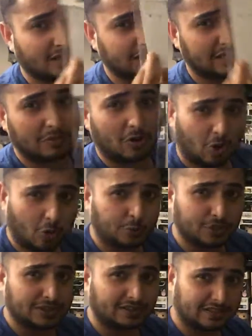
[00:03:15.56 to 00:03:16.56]
so I'm
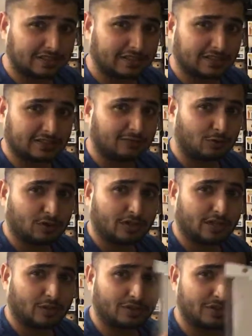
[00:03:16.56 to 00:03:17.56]
hoping it's just
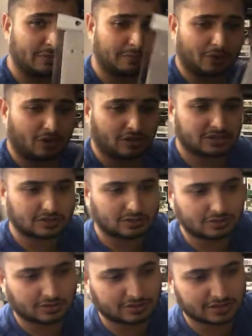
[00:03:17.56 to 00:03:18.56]
fallen out in the box,
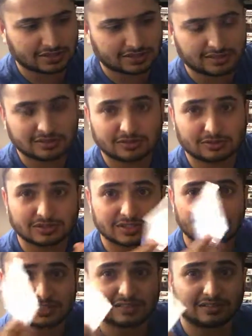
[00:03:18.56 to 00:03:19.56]
although this does look
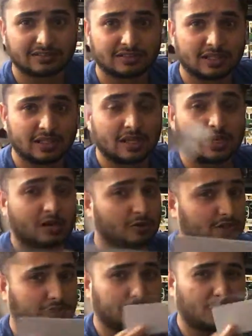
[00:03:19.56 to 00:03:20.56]
sealed,
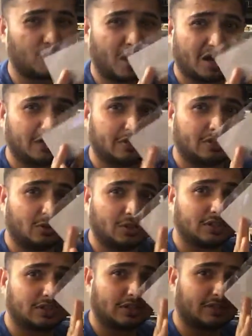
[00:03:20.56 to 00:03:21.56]
which I'll be quite
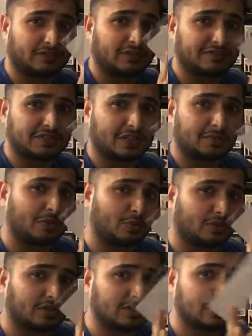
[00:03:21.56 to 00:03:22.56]
annoyed if they've sent me
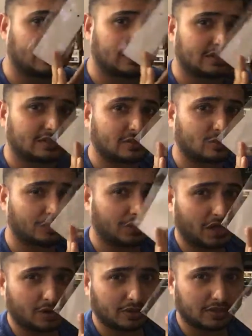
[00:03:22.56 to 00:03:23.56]
one of these
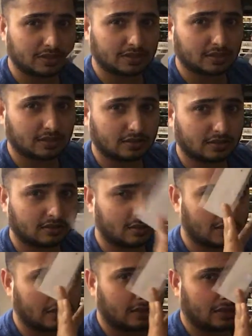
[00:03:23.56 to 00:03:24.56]
without a keychain in it.
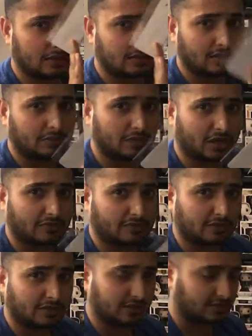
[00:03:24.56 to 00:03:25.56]
So I'm going to have to
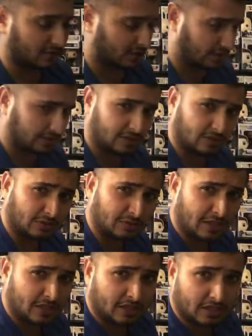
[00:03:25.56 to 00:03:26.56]
look into that. So
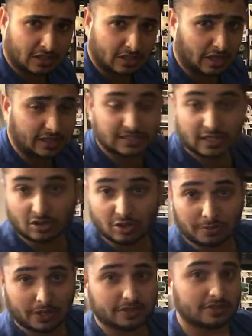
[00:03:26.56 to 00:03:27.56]
at least I got the
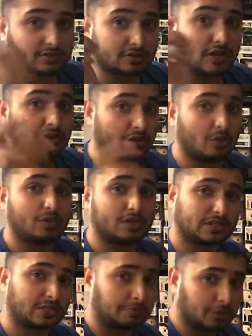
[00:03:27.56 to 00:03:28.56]
packaging, so I know there's
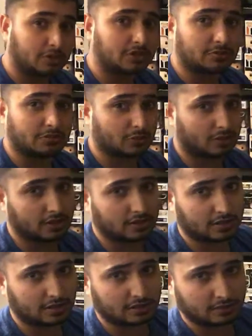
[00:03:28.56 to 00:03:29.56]
supposed to be one in here.